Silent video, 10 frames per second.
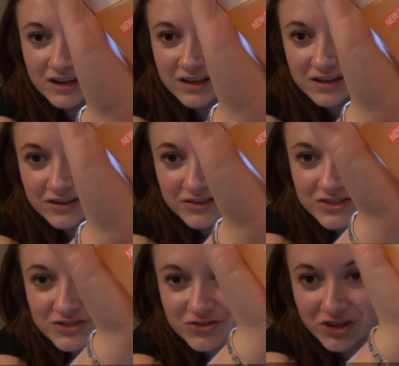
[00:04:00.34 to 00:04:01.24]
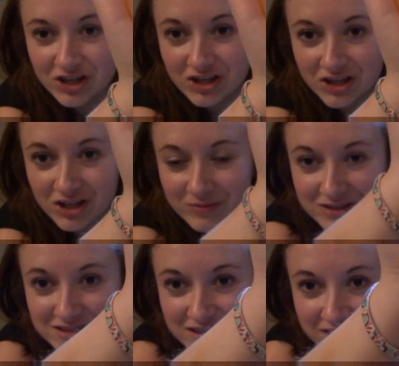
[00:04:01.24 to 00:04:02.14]
I got another scrub. You
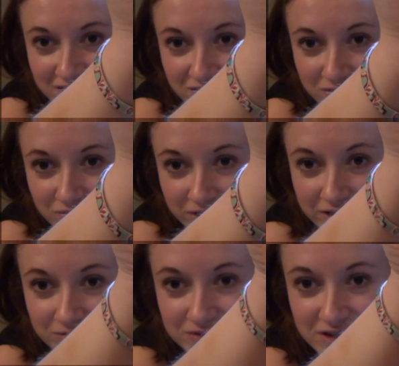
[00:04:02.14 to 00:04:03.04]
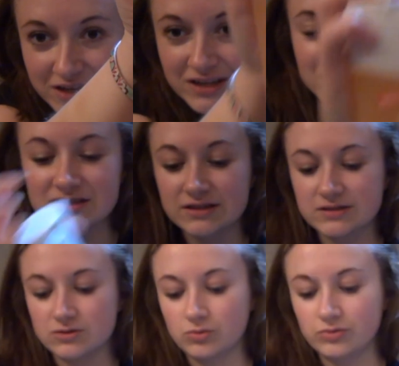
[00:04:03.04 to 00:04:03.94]
can see like the little granules in it, and it's
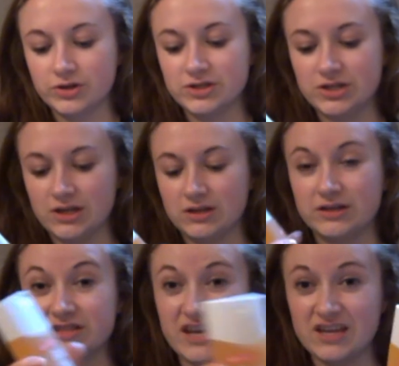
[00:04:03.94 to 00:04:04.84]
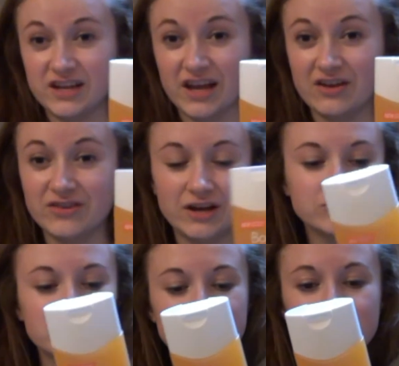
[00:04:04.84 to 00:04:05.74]
nice and orange, and it's eight and a half
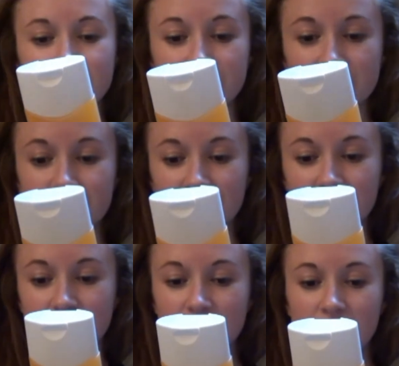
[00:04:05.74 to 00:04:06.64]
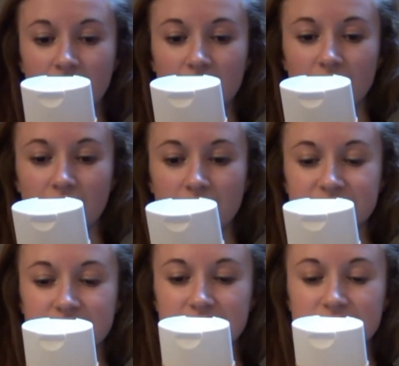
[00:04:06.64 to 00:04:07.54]
ounces, pretty big.
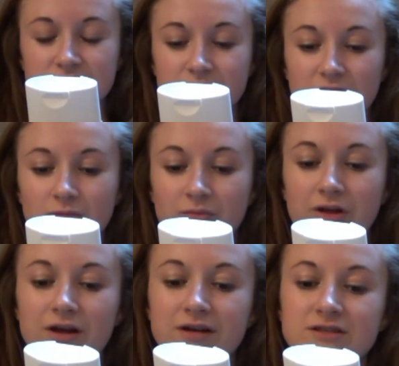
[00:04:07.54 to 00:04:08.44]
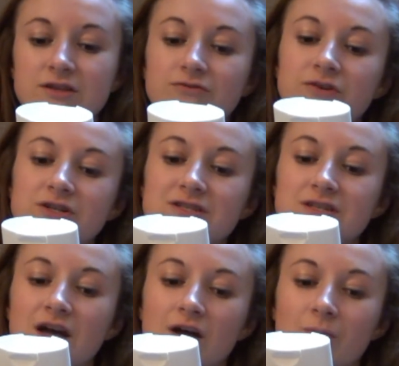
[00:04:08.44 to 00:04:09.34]
Um, says blah, blah blah. It's the
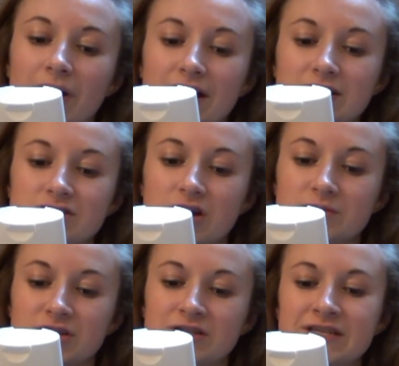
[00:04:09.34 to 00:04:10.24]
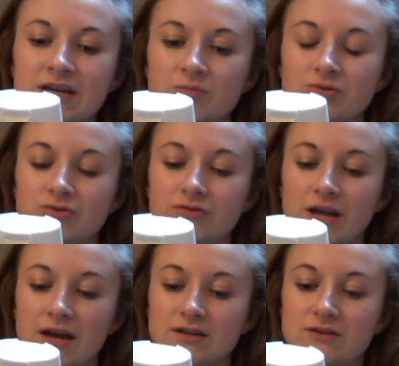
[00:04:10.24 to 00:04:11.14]
first body scrub to contain a
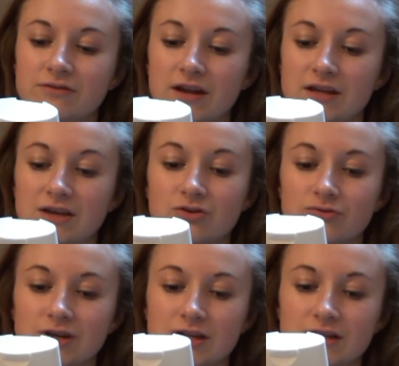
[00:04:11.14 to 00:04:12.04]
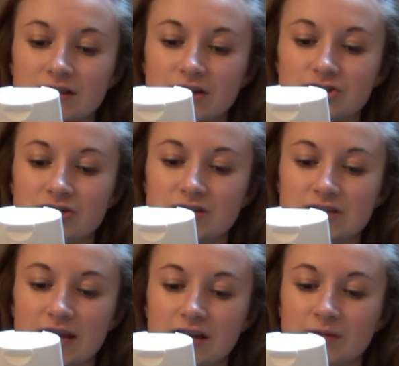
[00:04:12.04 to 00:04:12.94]
proven acne fighting ingredient that
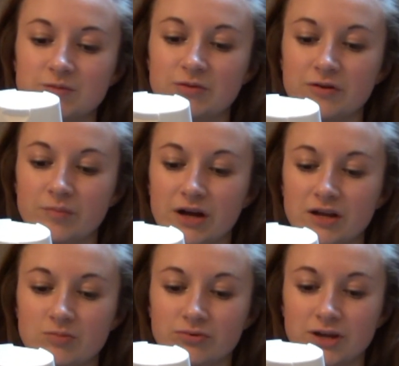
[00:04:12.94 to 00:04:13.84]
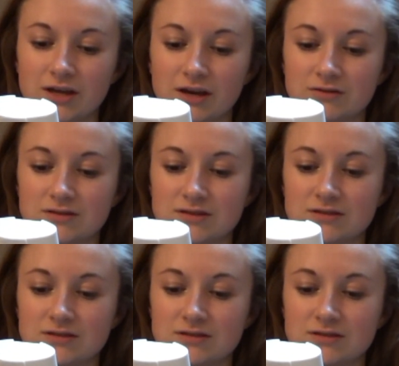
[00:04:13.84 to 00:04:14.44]
treats and helps prevent body breakouts.